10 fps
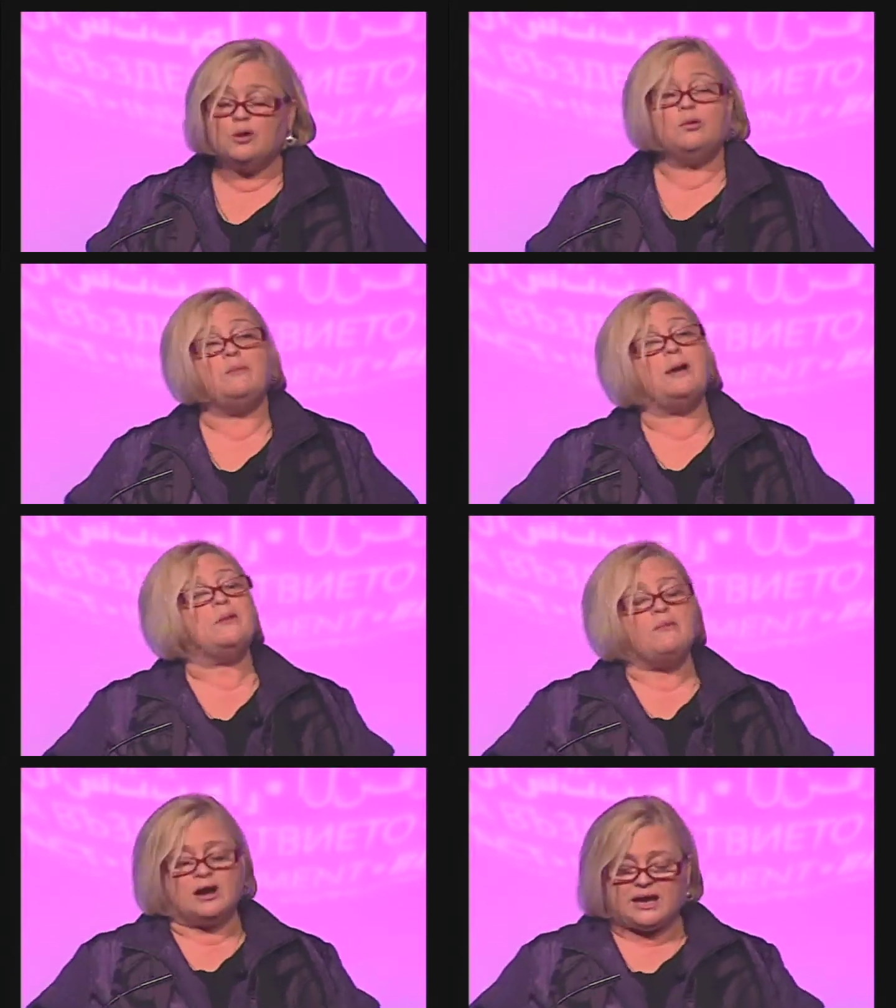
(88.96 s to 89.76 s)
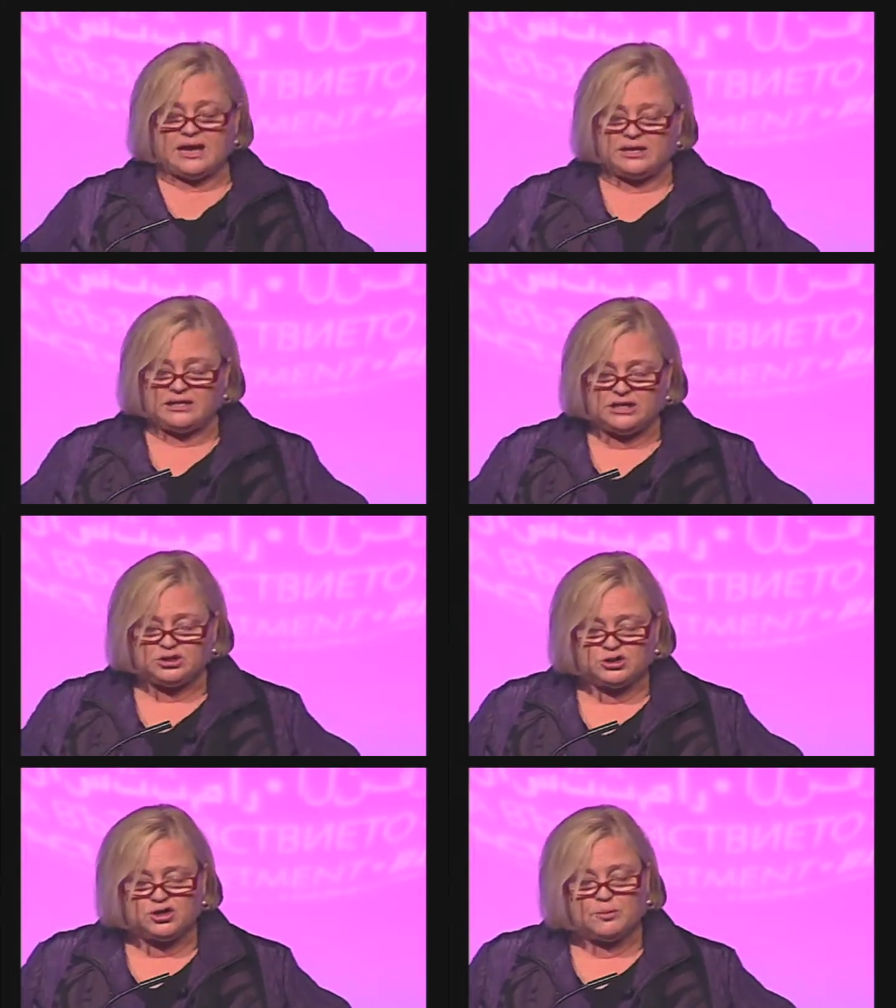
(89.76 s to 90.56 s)
Remember Marquette in
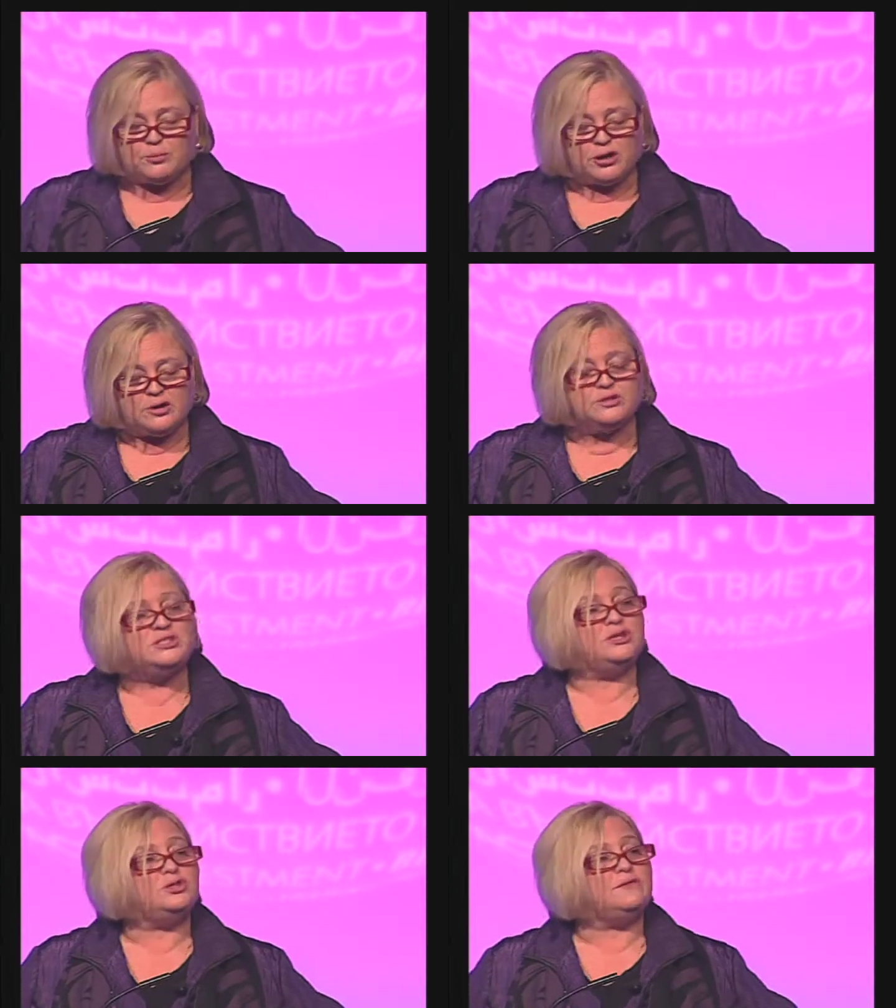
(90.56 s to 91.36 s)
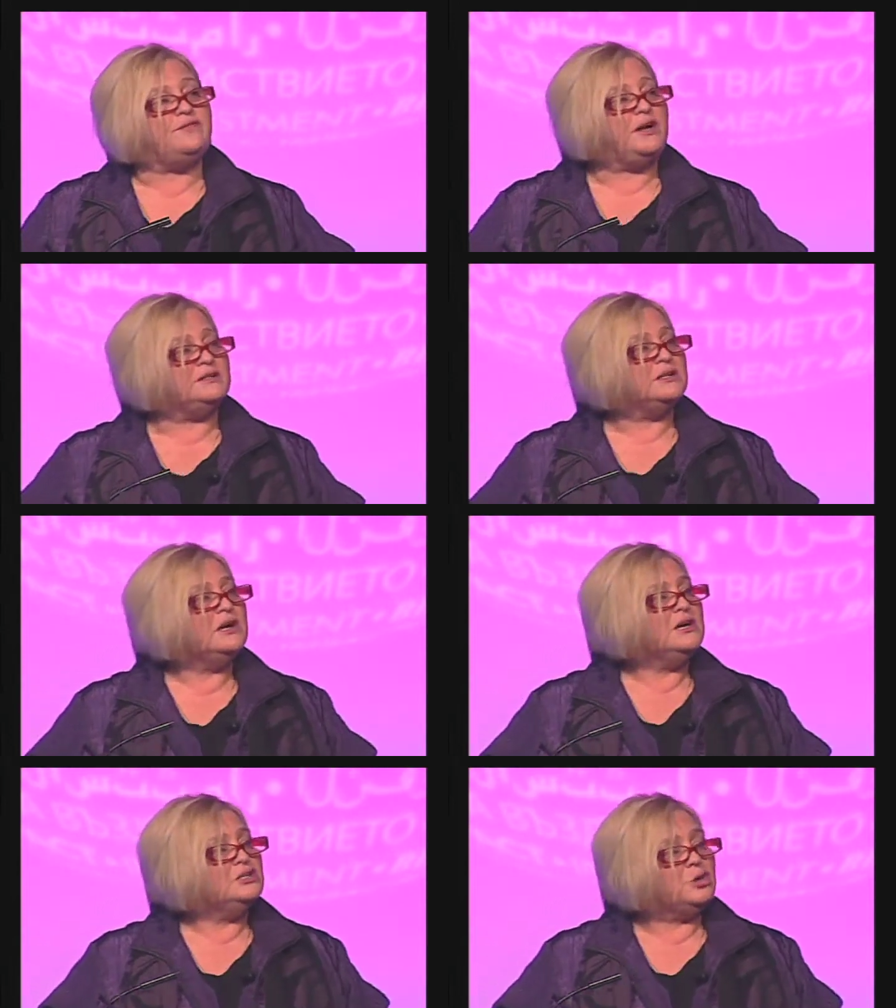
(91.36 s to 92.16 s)
Eastern Europe working with sister funds
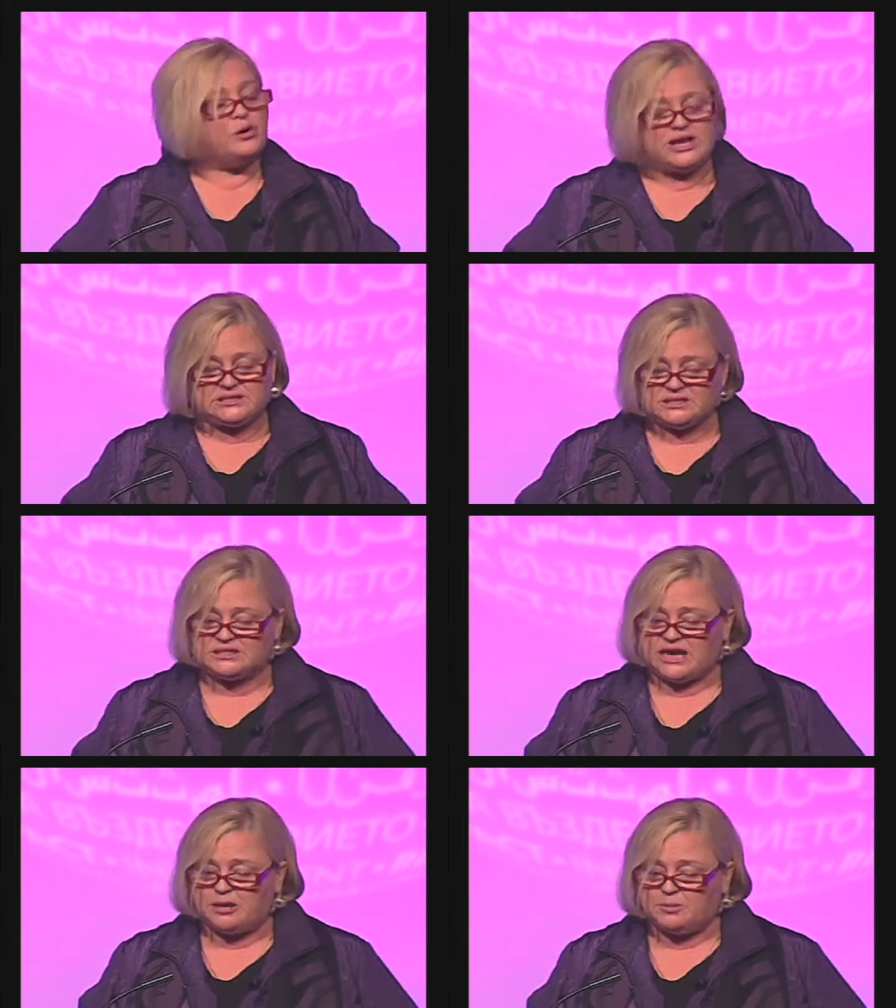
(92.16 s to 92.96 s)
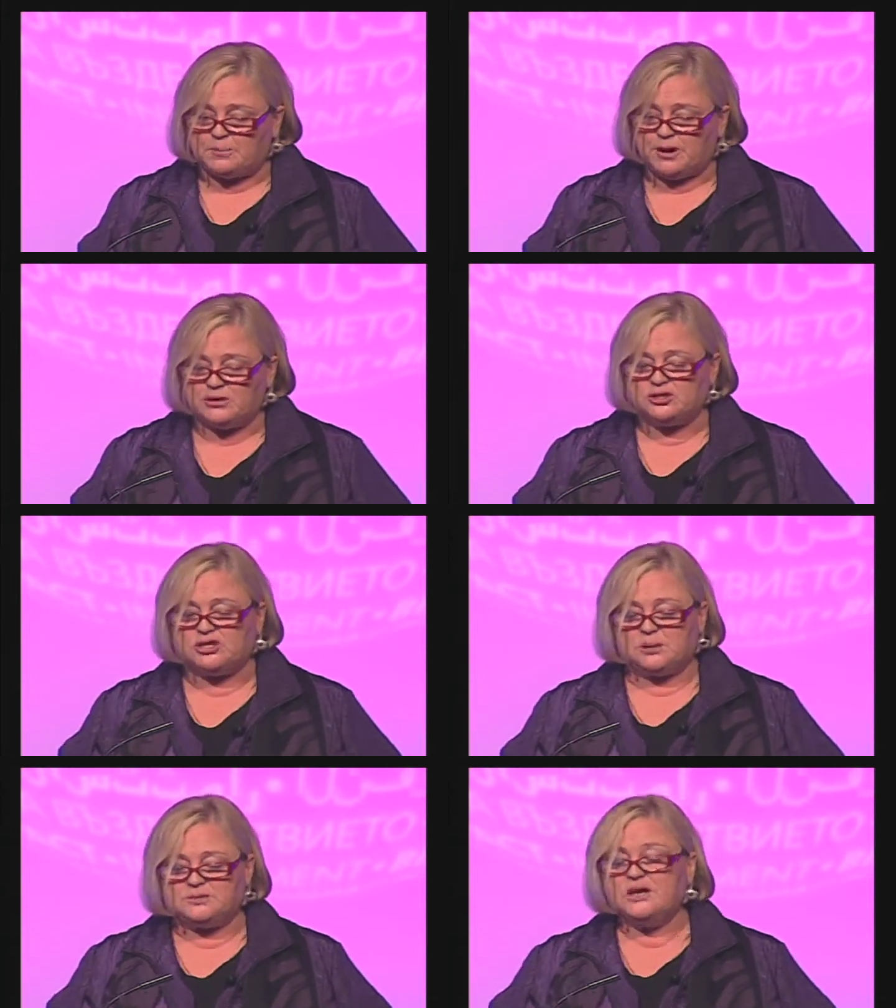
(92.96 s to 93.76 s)
to create sustainable
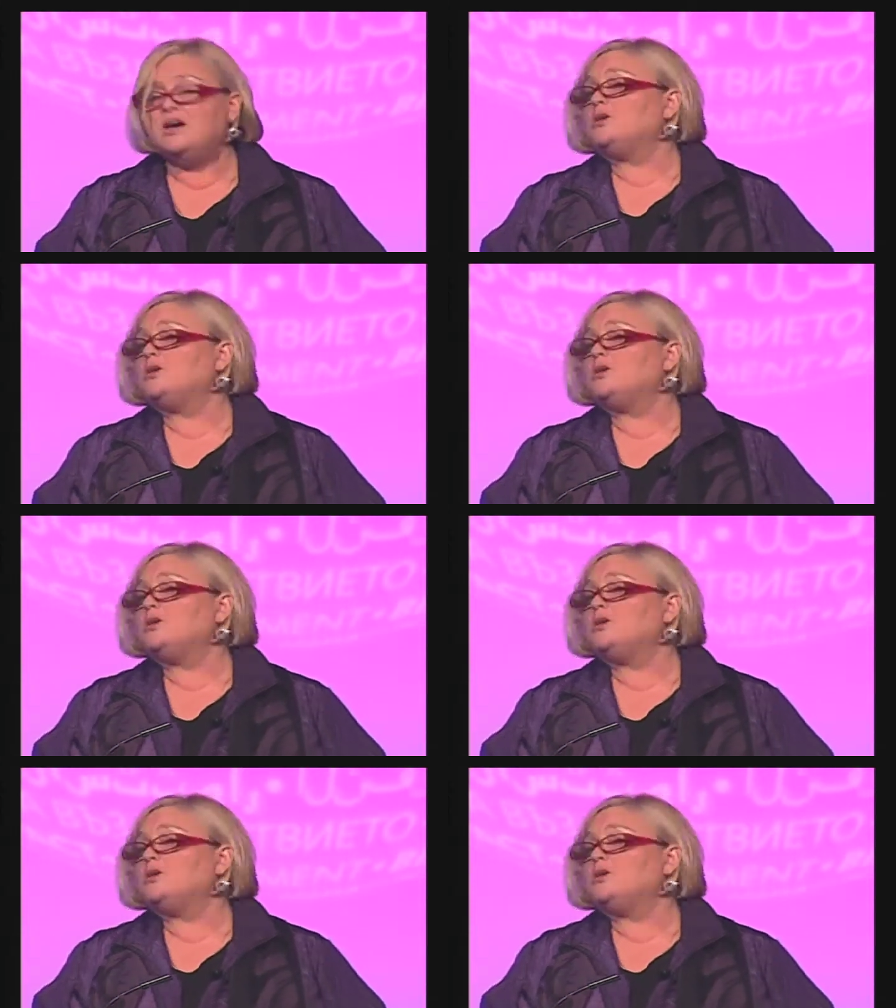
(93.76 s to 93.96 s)
partnerships.